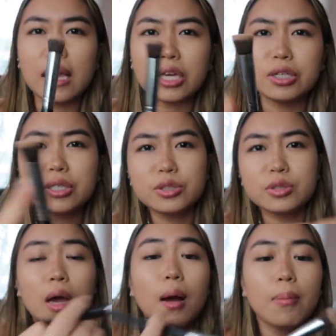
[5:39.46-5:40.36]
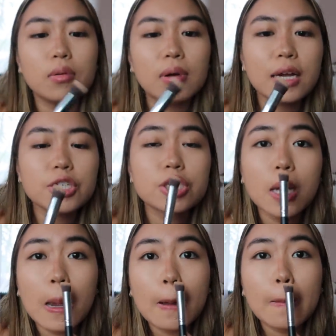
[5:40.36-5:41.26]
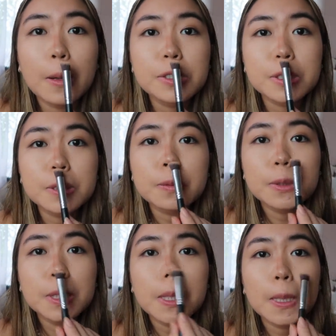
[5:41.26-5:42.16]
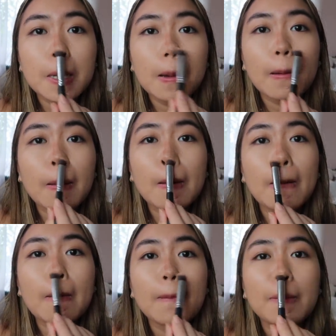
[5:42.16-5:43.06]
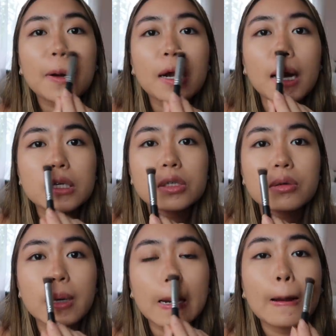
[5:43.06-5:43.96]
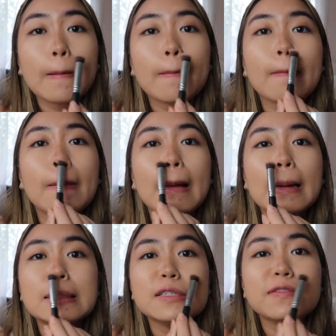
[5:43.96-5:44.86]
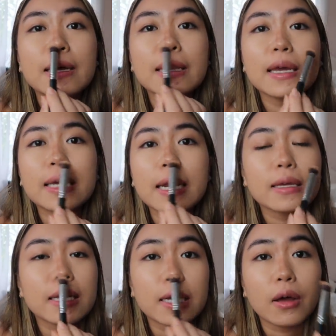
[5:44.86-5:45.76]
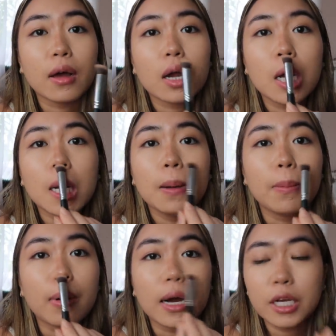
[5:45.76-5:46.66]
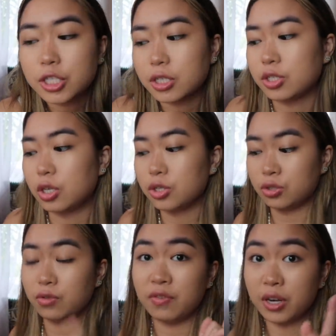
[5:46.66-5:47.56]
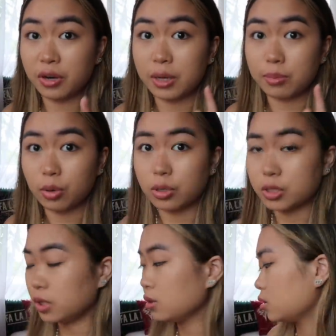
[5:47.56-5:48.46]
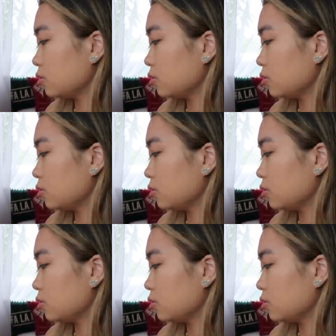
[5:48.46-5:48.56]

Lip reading: angled brush, which is really good for contouring. I also found that getting like a good brush is also very important.